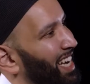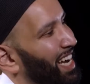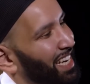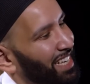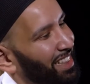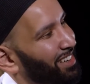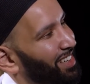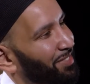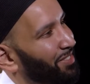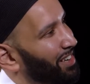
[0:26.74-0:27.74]
And there are
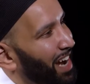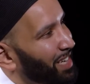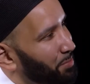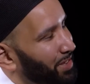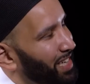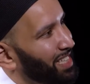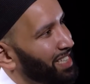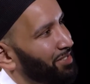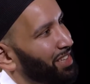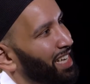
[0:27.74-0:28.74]
different
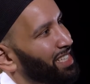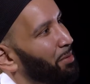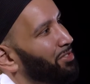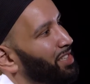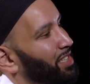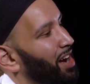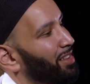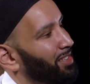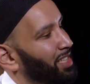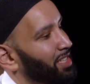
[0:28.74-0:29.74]
explanations for that. Some of the
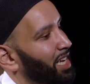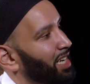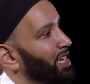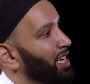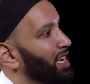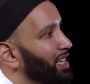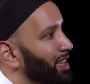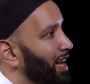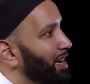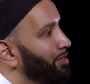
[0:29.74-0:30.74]
scholars, they said
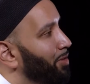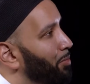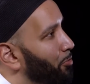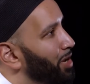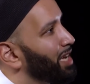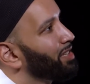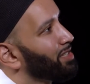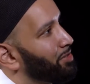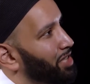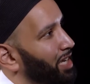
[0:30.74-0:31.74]
that from the weakness
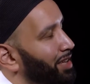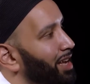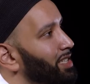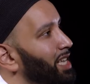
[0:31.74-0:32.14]
of shaitan is